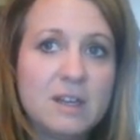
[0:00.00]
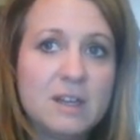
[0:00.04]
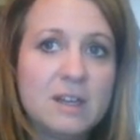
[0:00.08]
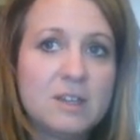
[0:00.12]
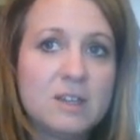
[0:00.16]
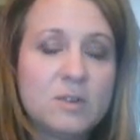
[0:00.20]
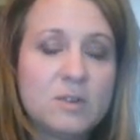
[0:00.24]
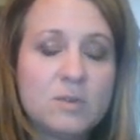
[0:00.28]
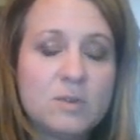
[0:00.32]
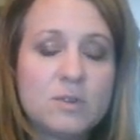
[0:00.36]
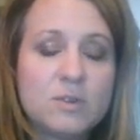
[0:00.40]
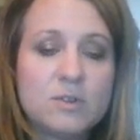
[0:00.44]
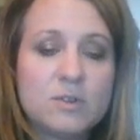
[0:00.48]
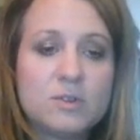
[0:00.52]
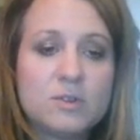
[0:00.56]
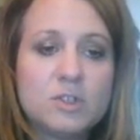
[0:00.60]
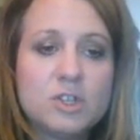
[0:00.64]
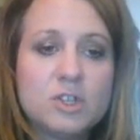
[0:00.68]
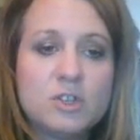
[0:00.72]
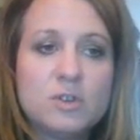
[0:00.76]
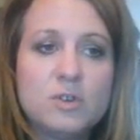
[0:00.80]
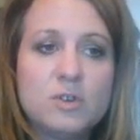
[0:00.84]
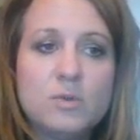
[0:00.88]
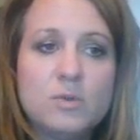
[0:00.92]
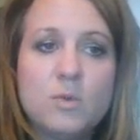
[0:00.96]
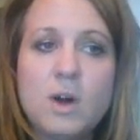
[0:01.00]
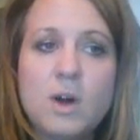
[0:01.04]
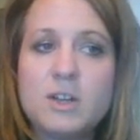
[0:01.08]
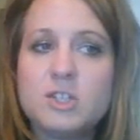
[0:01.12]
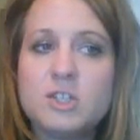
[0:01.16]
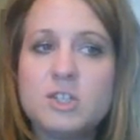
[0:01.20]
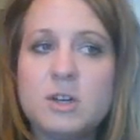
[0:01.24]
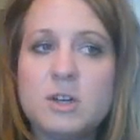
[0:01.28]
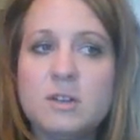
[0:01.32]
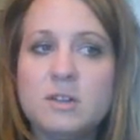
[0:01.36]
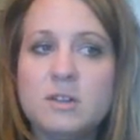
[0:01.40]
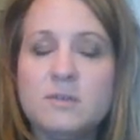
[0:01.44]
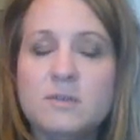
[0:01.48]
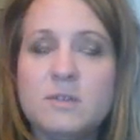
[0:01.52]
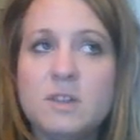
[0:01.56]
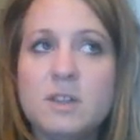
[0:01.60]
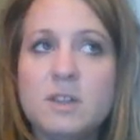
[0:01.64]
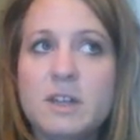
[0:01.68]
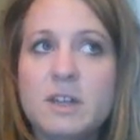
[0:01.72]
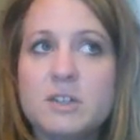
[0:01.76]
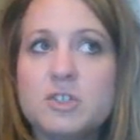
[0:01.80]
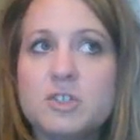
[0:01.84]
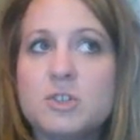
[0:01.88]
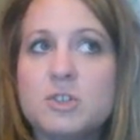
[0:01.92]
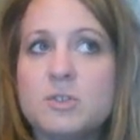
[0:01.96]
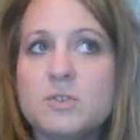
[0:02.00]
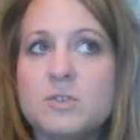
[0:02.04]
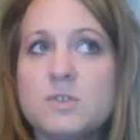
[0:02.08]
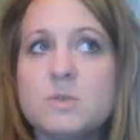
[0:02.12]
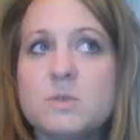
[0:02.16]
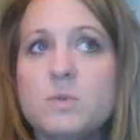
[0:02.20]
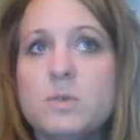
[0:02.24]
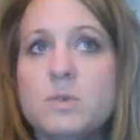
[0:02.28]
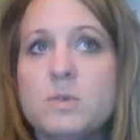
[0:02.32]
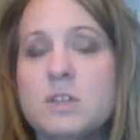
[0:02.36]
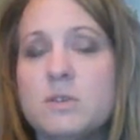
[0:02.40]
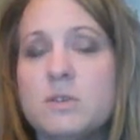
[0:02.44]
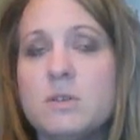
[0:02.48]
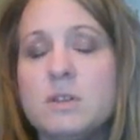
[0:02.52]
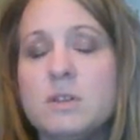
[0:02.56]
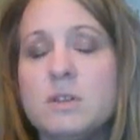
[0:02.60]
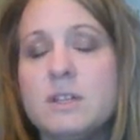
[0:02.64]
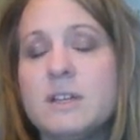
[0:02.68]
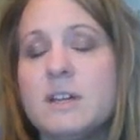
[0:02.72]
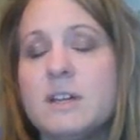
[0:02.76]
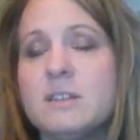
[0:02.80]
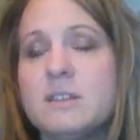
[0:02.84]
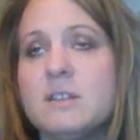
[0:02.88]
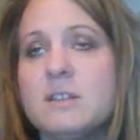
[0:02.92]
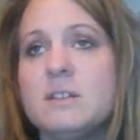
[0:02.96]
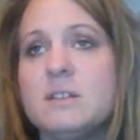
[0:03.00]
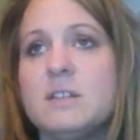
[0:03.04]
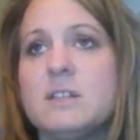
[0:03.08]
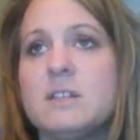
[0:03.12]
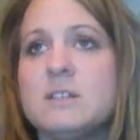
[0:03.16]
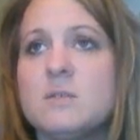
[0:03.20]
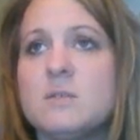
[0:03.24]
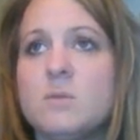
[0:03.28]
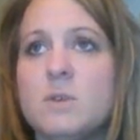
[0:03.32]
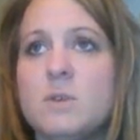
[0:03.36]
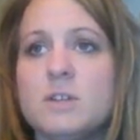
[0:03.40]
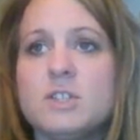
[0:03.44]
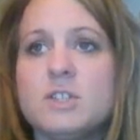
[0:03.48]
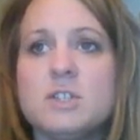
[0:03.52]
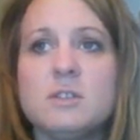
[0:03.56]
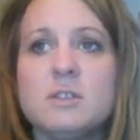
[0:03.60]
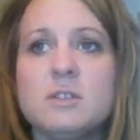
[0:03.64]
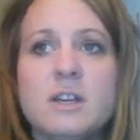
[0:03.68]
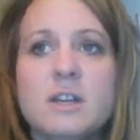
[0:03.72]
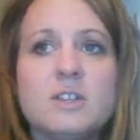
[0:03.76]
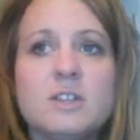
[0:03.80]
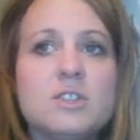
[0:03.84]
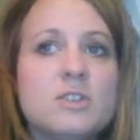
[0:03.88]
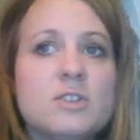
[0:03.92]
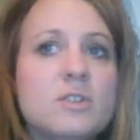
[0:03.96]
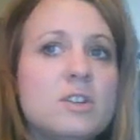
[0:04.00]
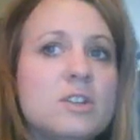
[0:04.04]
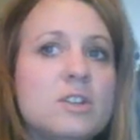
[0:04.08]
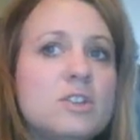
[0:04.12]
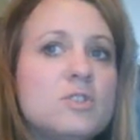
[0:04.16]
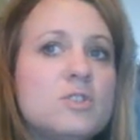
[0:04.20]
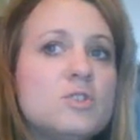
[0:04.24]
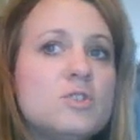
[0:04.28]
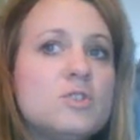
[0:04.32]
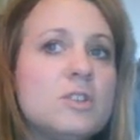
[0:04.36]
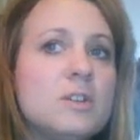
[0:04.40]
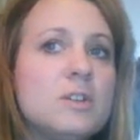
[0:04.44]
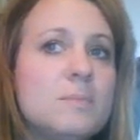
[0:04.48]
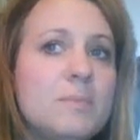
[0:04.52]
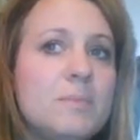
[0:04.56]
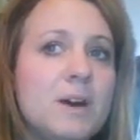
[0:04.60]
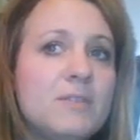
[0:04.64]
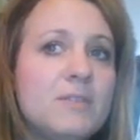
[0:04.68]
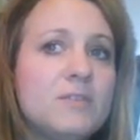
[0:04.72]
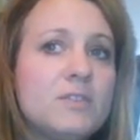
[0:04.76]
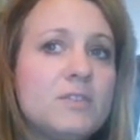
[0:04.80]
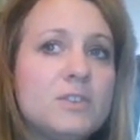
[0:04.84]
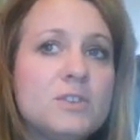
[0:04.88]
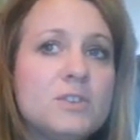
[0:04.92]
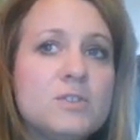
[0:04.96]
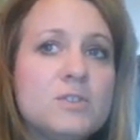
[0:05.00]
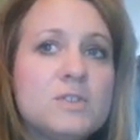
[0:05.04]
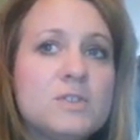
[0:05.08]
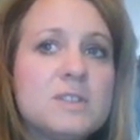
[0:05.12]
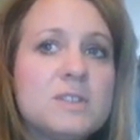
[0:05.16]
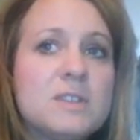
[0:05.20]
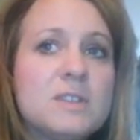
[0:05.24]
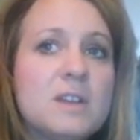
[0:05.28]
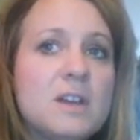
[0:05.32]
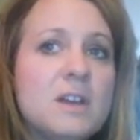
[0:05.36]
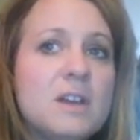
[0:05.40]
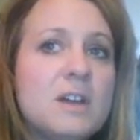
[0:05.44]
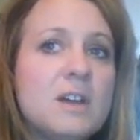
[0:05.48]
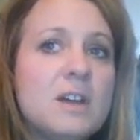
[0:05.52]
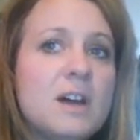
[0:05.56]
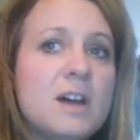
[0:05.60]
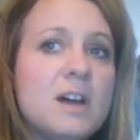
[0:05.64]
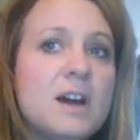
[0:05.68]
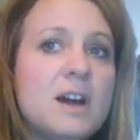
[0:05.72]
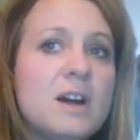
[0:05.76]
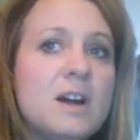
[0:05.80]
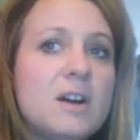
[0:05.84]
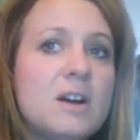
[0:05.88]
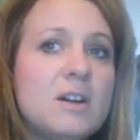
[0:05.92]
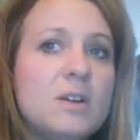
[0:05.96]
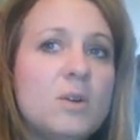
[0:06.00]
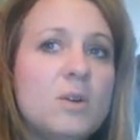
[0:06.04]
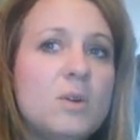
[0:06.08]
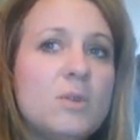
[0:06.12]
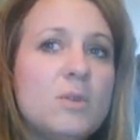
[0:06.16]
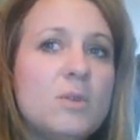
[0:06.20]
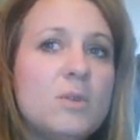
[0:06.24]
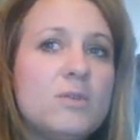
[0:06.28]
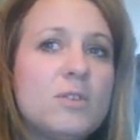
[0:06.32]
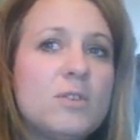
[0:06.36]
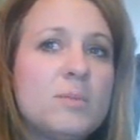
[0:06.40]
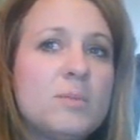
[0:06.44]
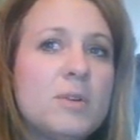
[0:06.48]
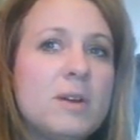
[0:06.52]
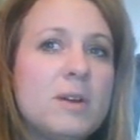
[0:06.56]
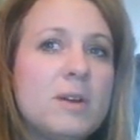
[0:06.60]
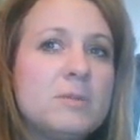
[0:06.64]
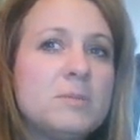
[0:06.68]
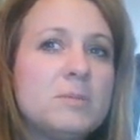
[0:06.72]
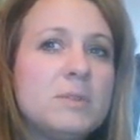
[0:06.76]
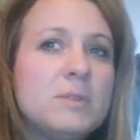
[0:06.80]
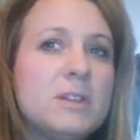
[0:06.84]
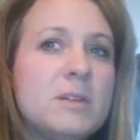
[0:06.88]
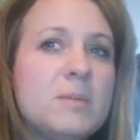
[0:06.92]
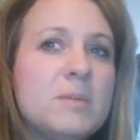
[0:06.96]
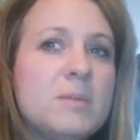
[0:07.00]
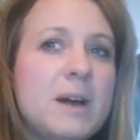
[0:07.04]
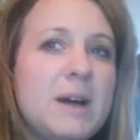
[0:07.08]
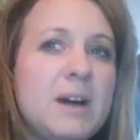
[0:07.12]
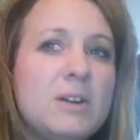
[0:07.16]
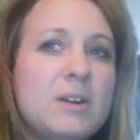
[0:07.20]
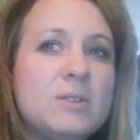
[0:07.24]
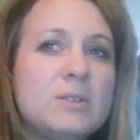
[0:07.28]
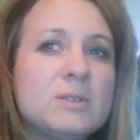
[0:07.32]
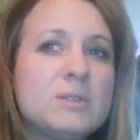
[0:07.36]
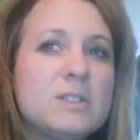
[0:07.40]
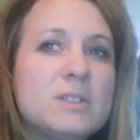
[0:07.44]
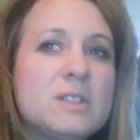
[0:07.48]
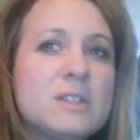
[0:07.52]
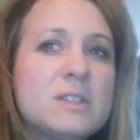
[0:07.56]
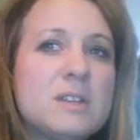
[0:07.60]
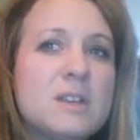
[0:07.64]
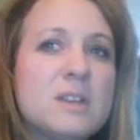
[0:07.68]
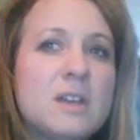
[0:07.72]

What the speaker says: in order to watch all of the lectures. When you click on the link to watch the lecture, it usually buffers for probably about